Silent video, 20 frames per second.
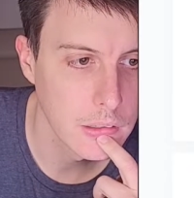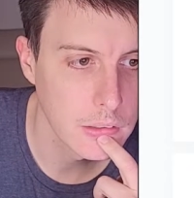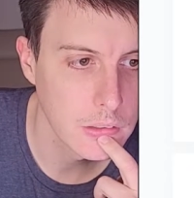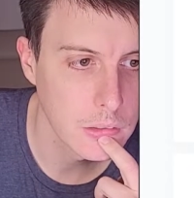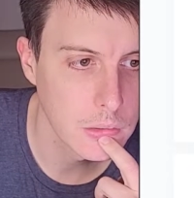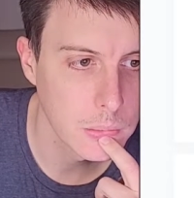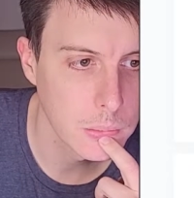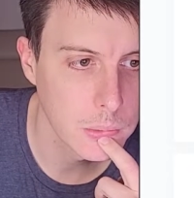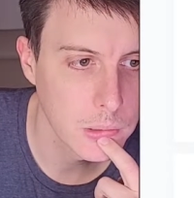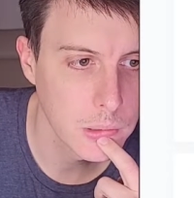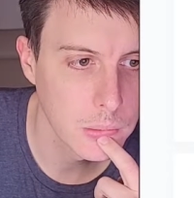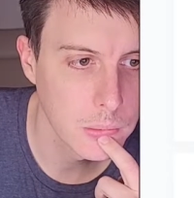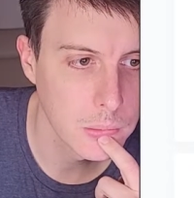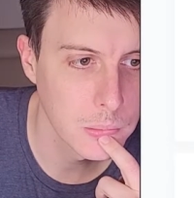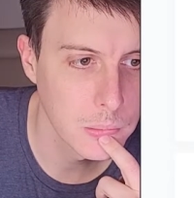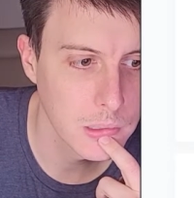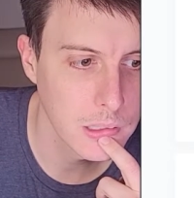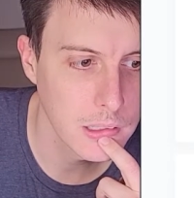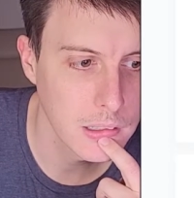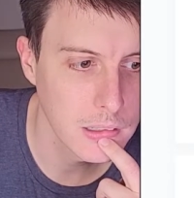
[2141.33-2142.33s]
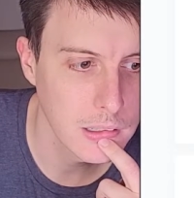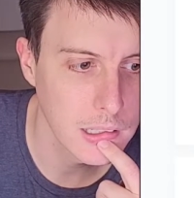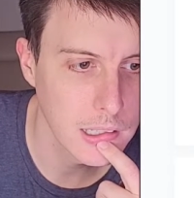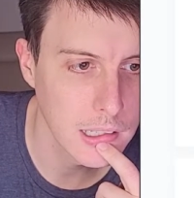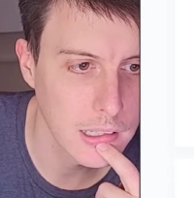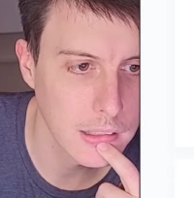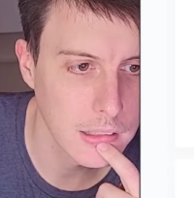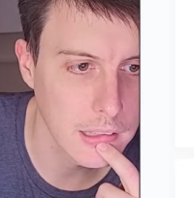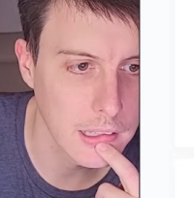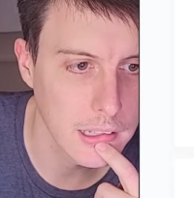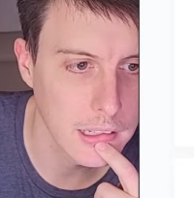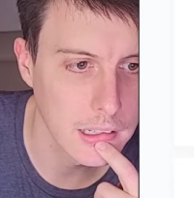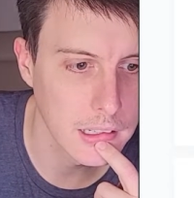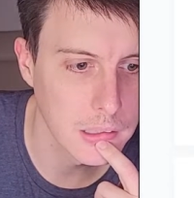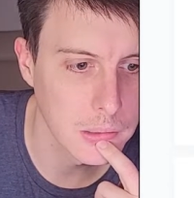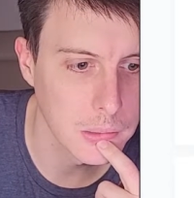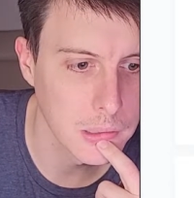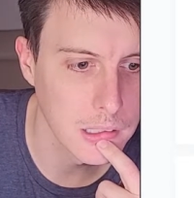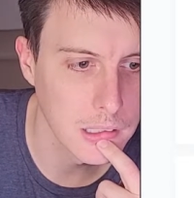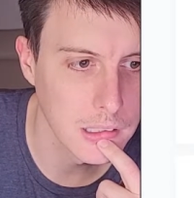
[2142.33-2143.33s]
So we're probably like that,
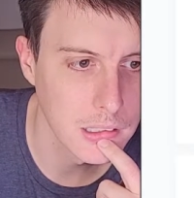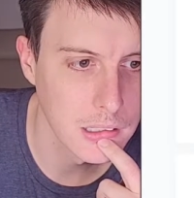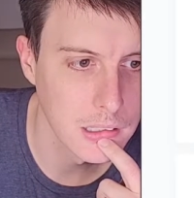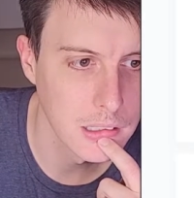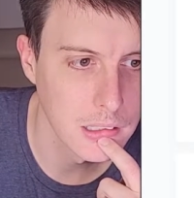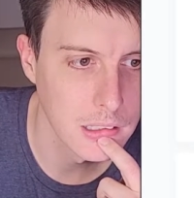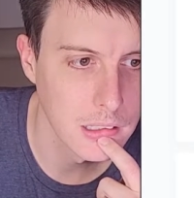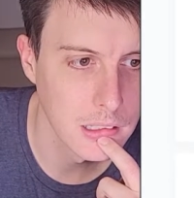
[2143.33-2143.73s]
are we?